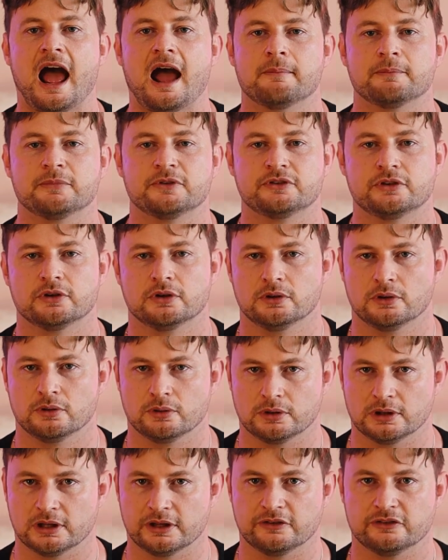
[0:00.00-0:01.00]

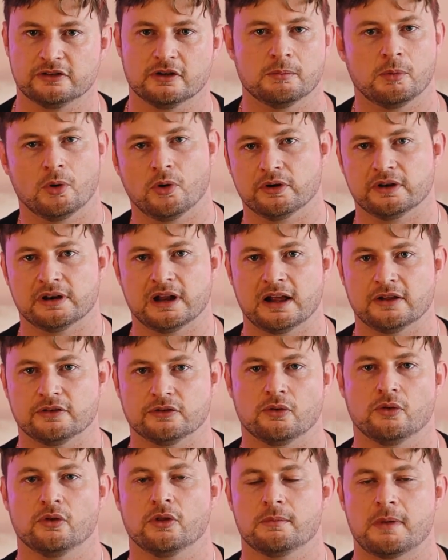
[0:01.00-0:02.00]
absolutely subordinates
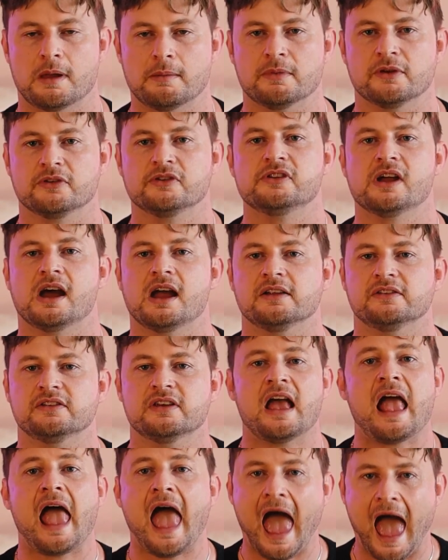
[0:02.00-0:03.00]
all the member
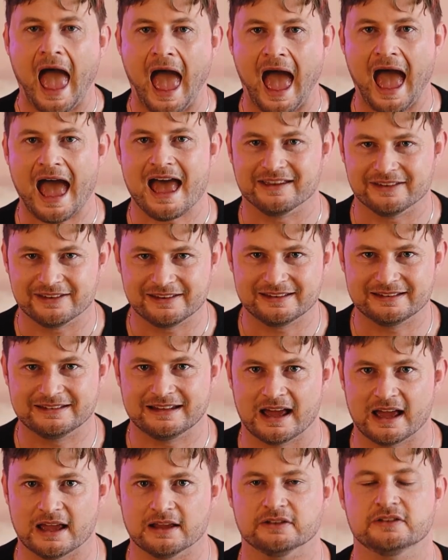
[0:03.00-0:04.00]
states as
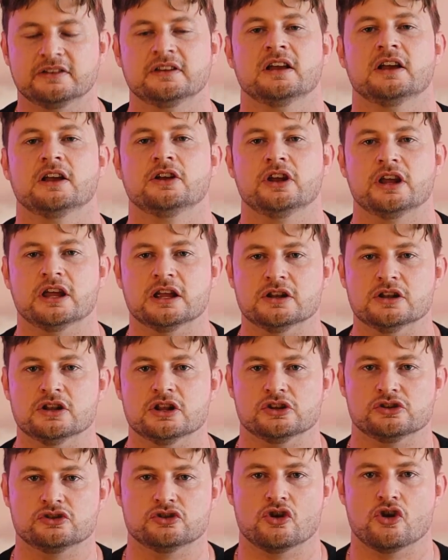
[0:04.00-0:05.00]
states in
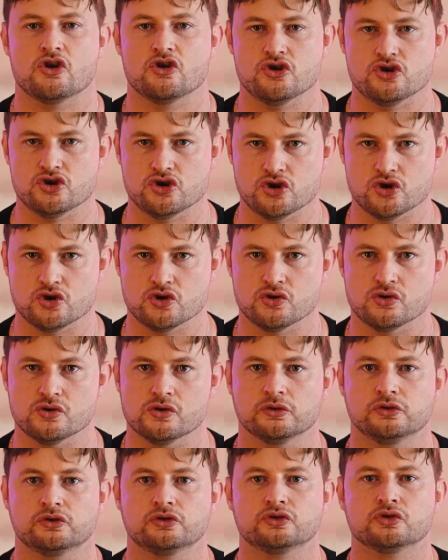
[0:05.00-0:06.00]
this
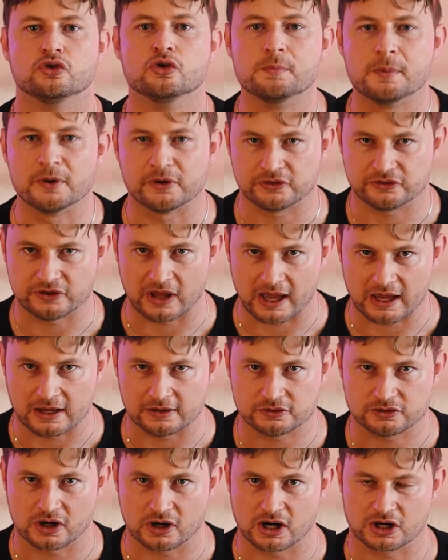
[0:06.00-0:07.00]
new super
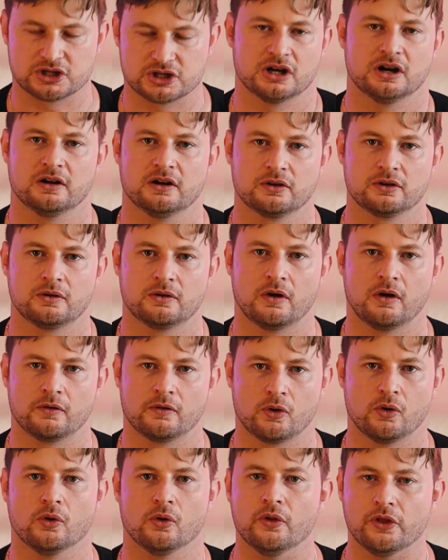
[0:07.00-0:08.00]
state structure
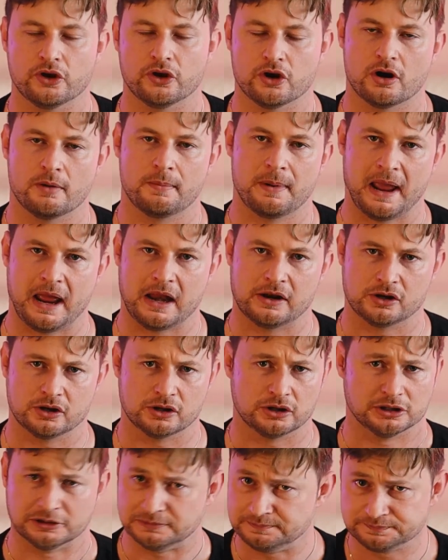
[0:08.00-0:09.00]
called the European
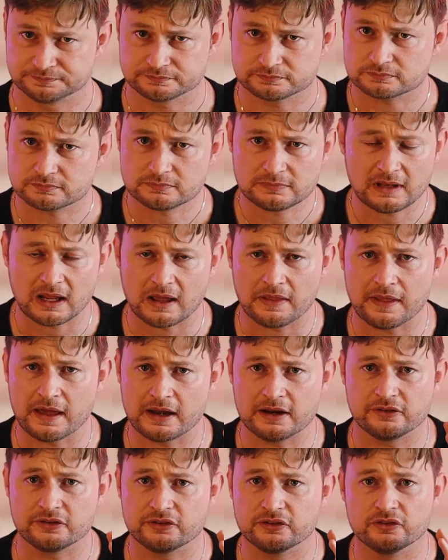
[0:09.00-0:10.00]
Union.
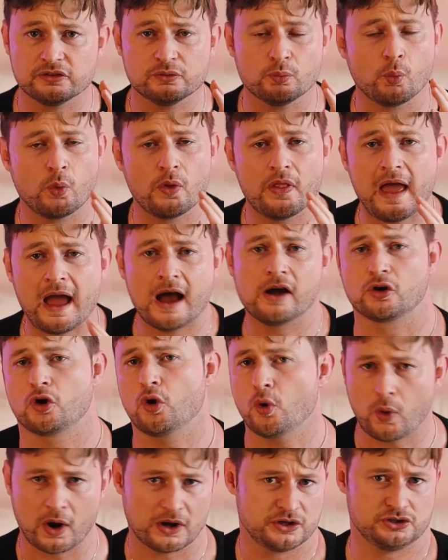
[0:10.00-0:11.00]
That is, without
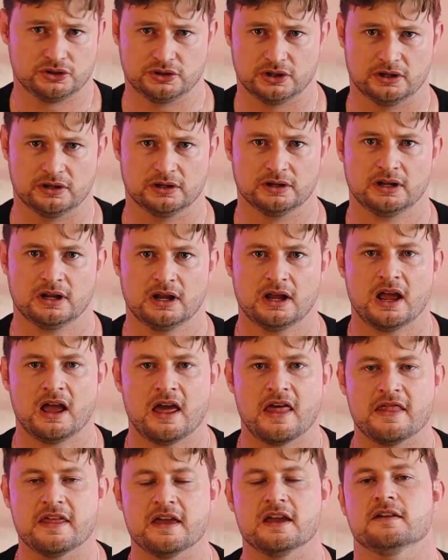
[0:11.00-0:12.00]
question,
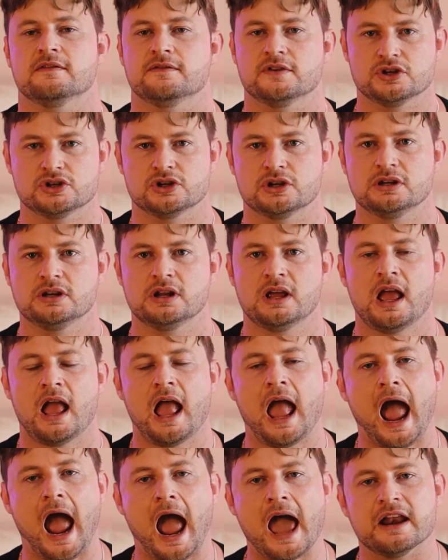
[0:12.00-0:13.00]
their vision,
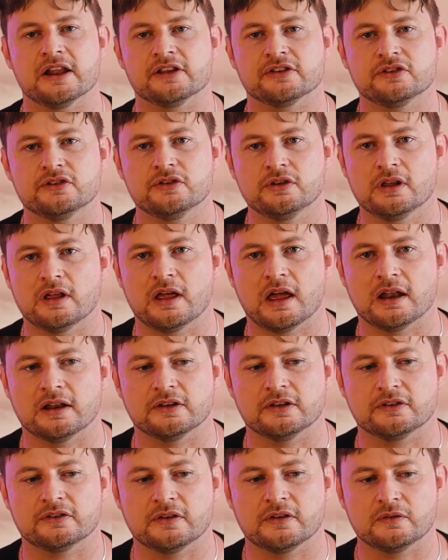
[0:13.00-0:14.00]
and
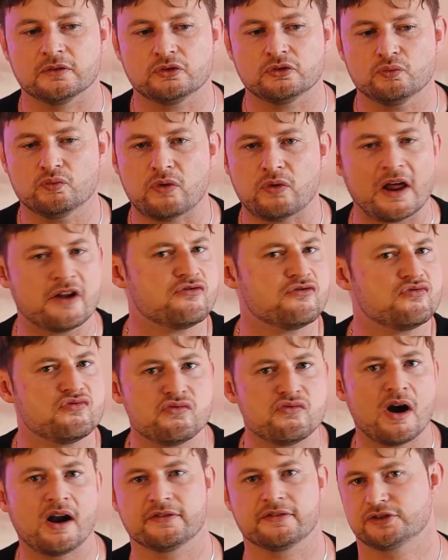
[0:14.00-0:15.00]
it's run
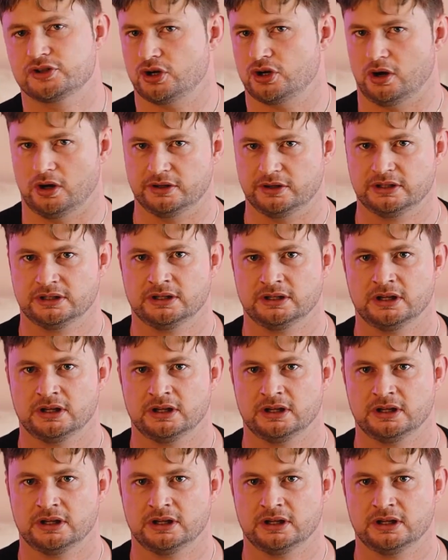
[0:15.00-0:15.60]
roughshod